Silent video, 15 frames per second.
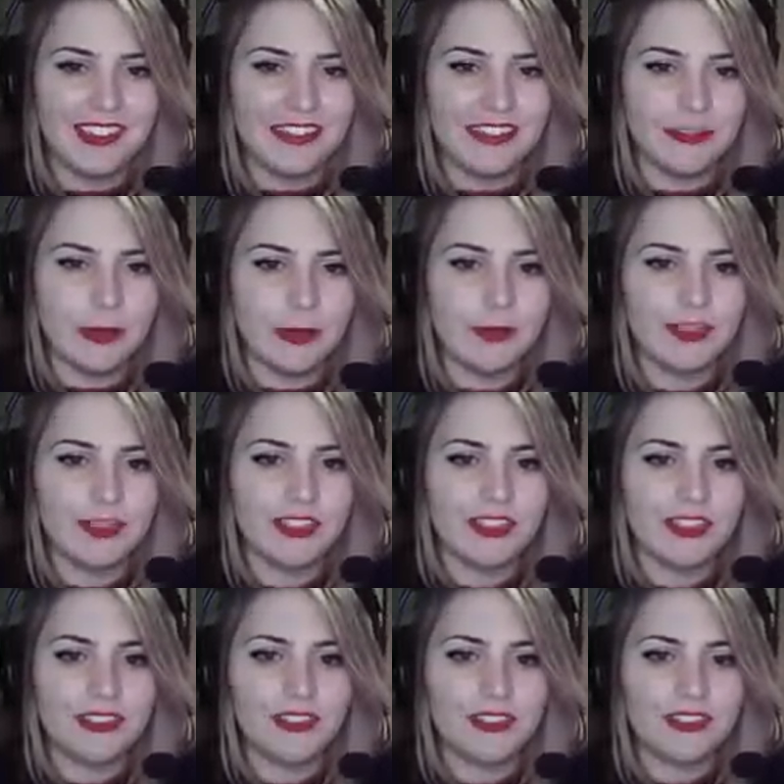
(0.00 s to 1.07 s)
we have to burn them to
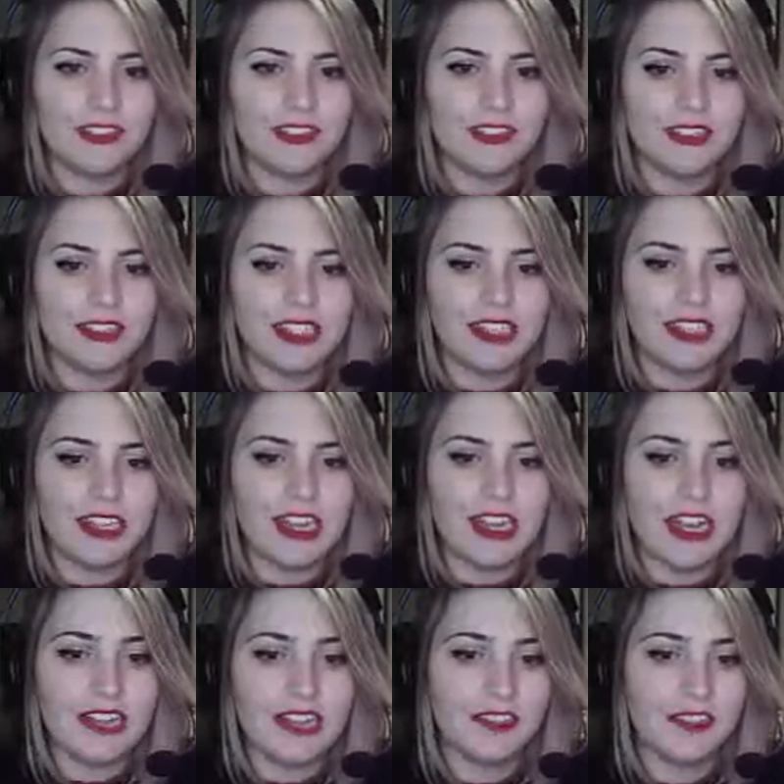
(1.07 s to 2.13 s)
somebody?
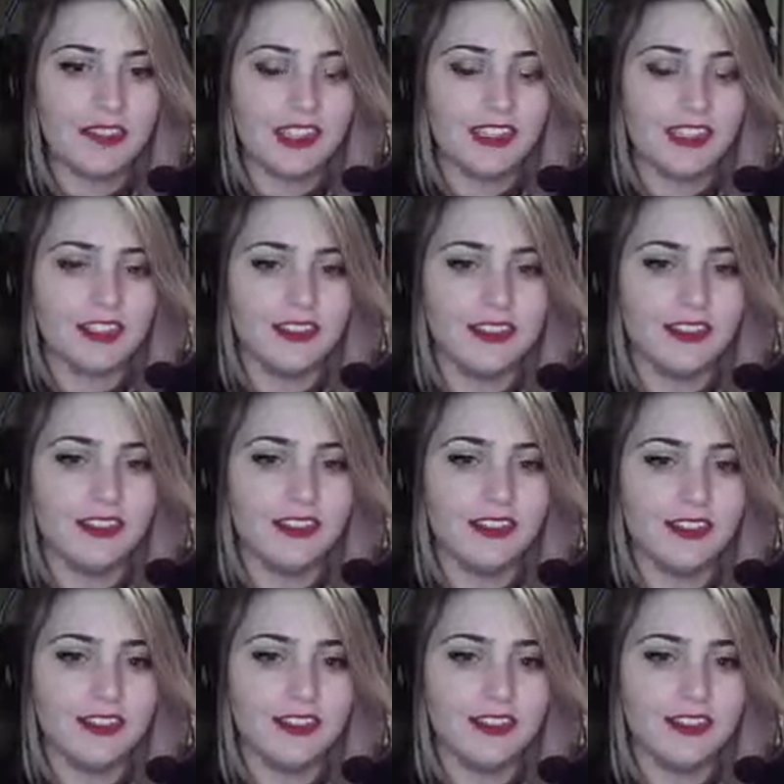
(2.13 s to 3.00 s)
I don't think so.